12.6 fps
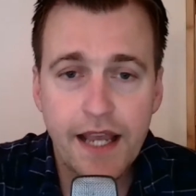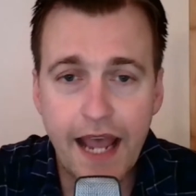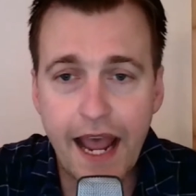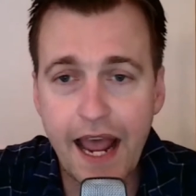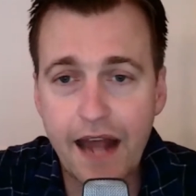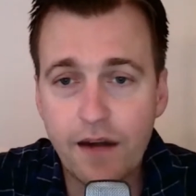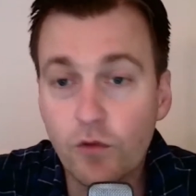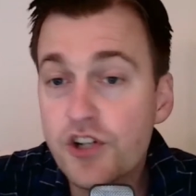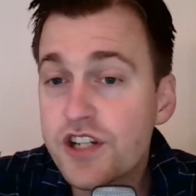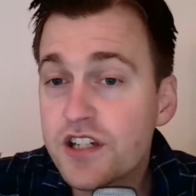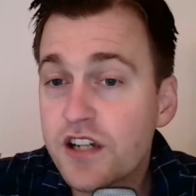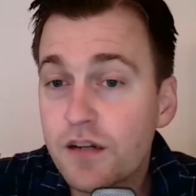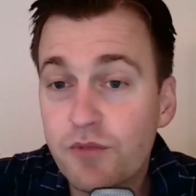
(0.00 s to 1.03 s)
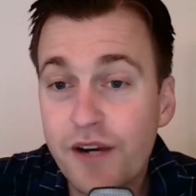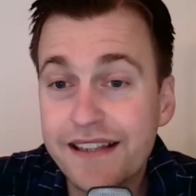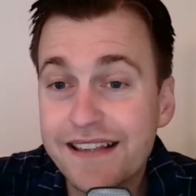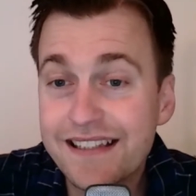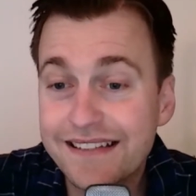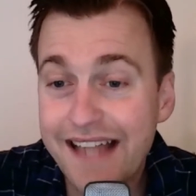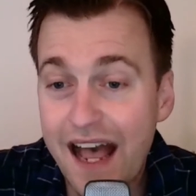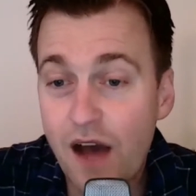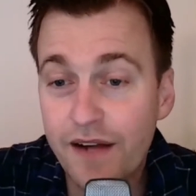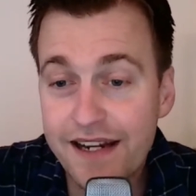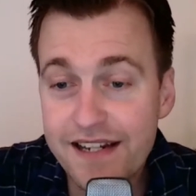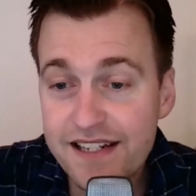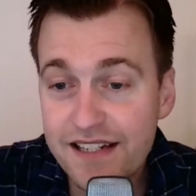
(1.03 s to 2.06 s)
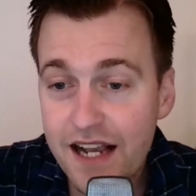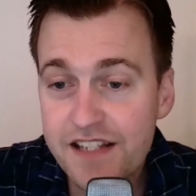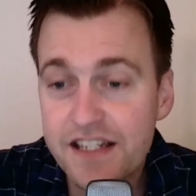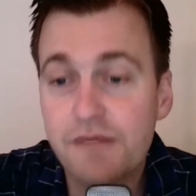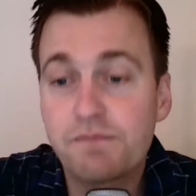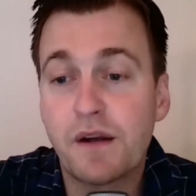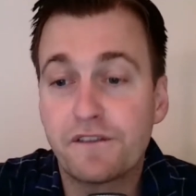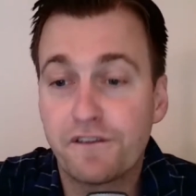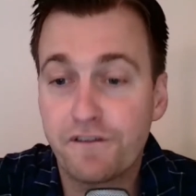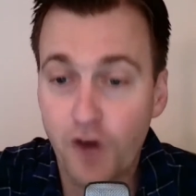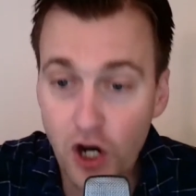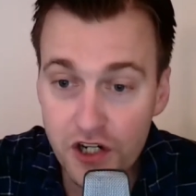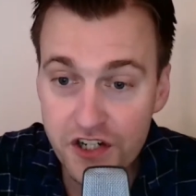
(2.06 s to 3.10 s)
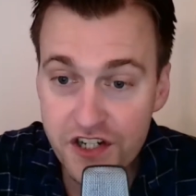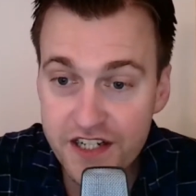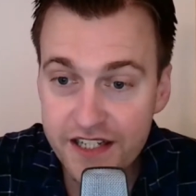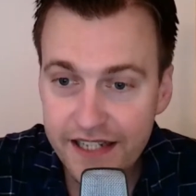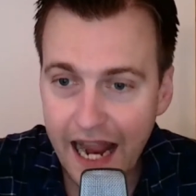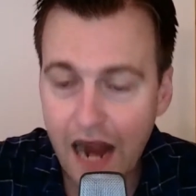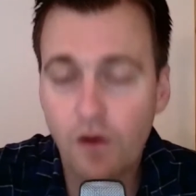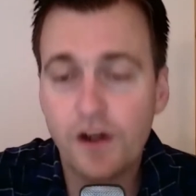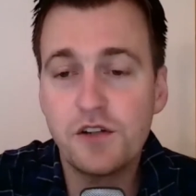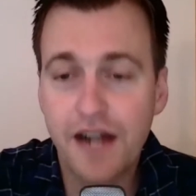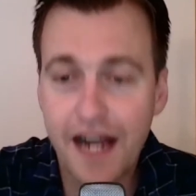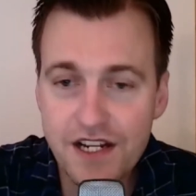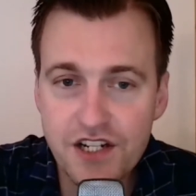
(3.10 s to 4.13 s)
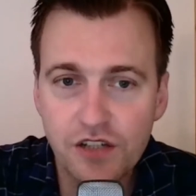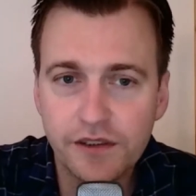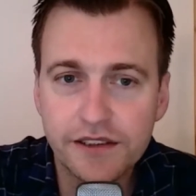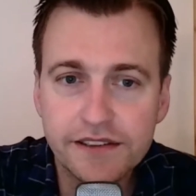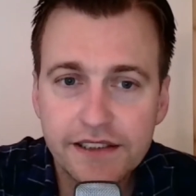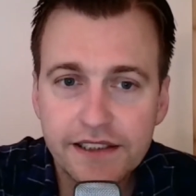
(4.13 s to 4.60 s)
And we're just going to break this down and discuss it. But first, how are you guys doing?